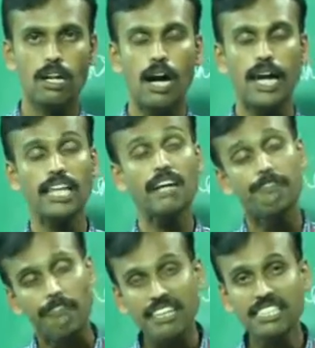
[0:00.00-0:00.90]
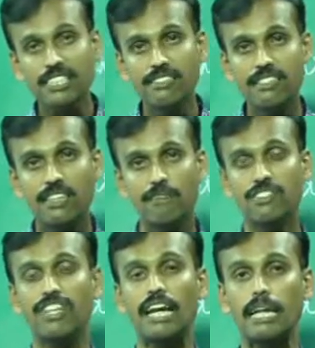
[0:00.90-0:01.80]
Are there functions
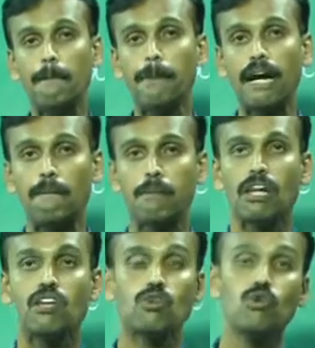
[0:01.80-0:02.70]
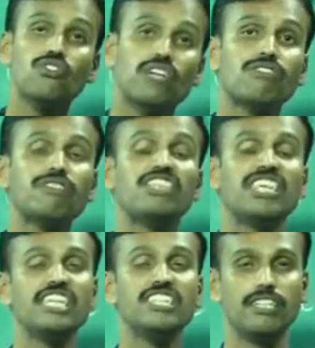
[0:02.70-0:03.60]
which can compare two strings
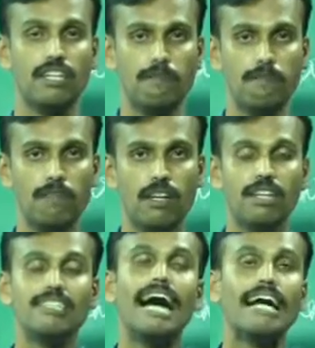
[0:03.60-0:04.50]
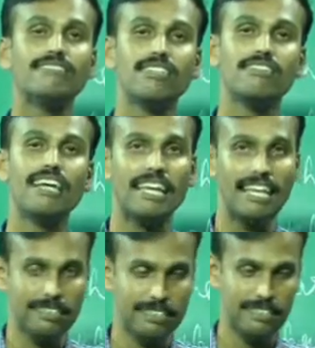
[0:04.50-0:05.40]
with each other? The answer is
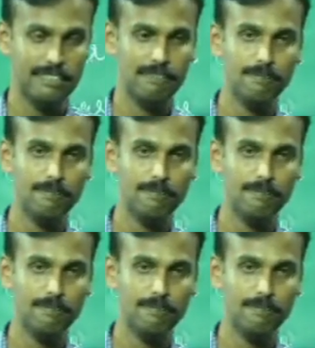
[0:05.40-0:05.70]
yes.